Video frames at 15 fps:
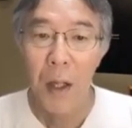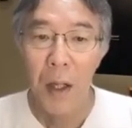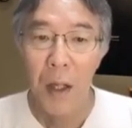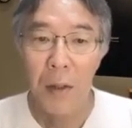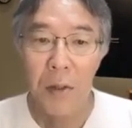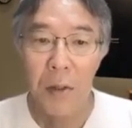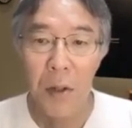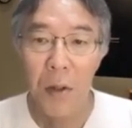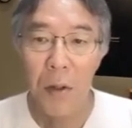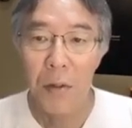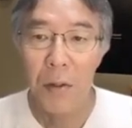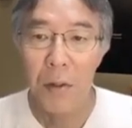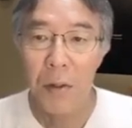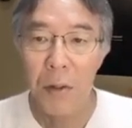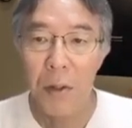And
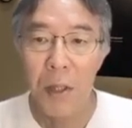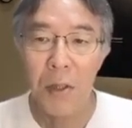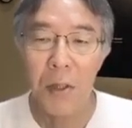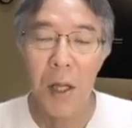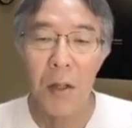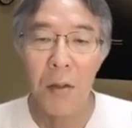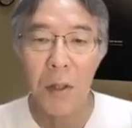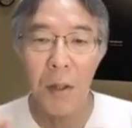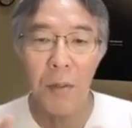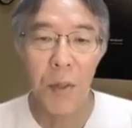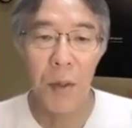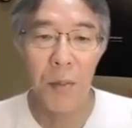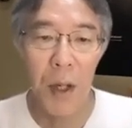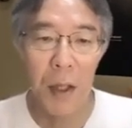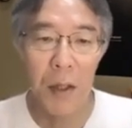so since L can
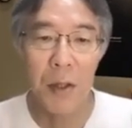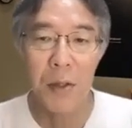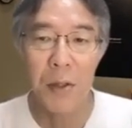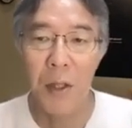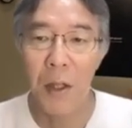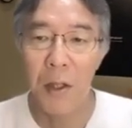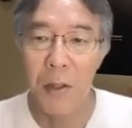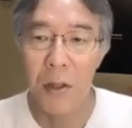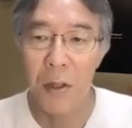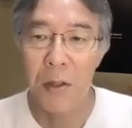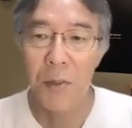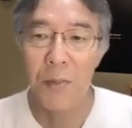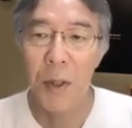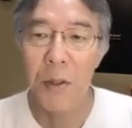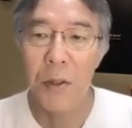be made as large
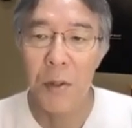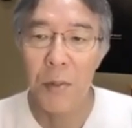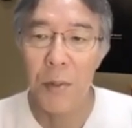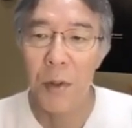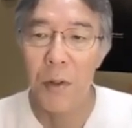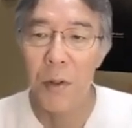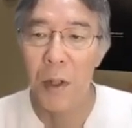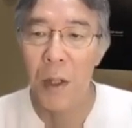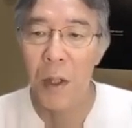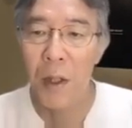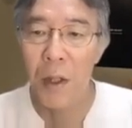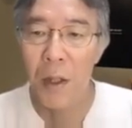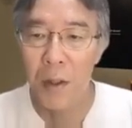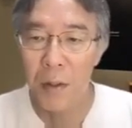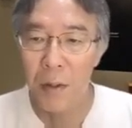as possible,
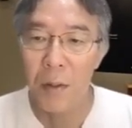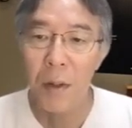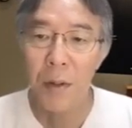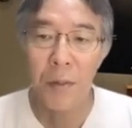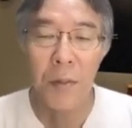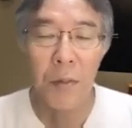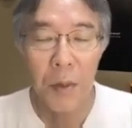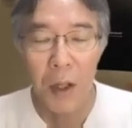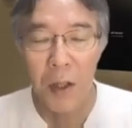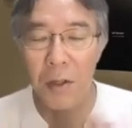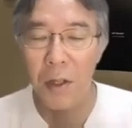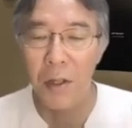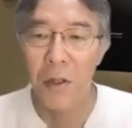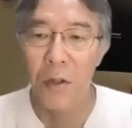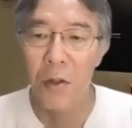uh, large
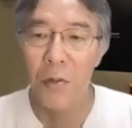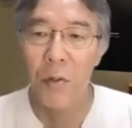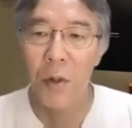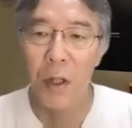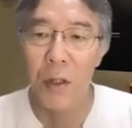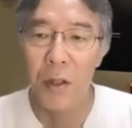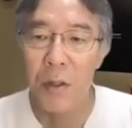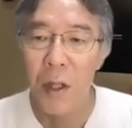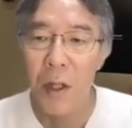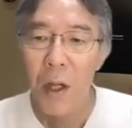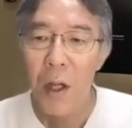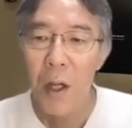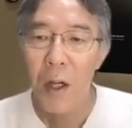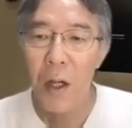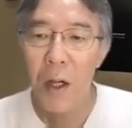as you want,
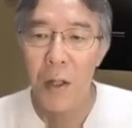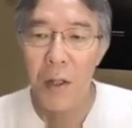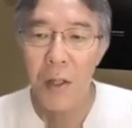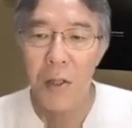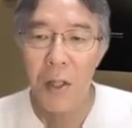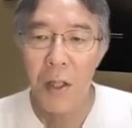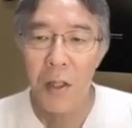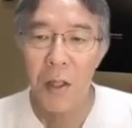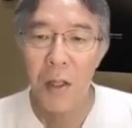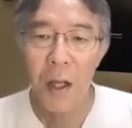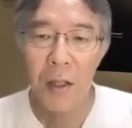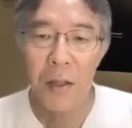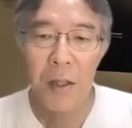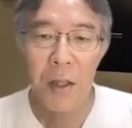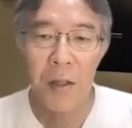uh, this
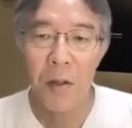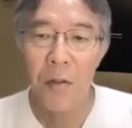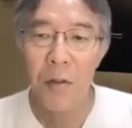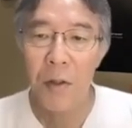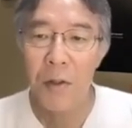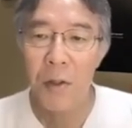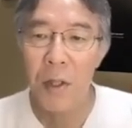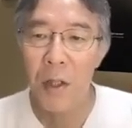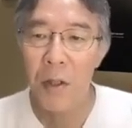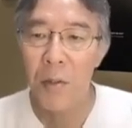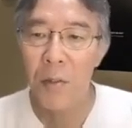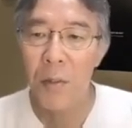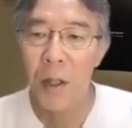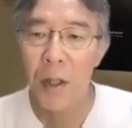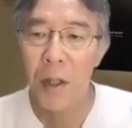indicates that the ground state
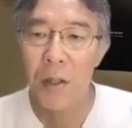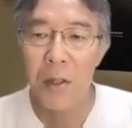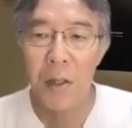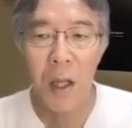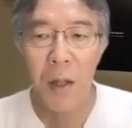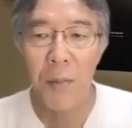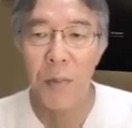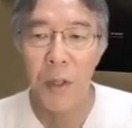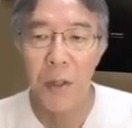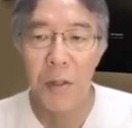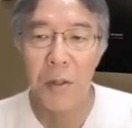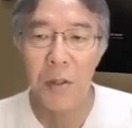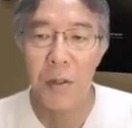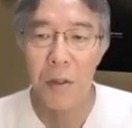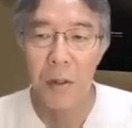omega is
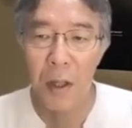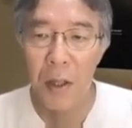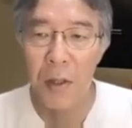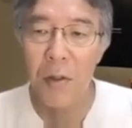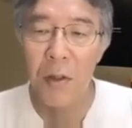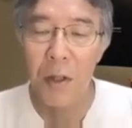gapless, either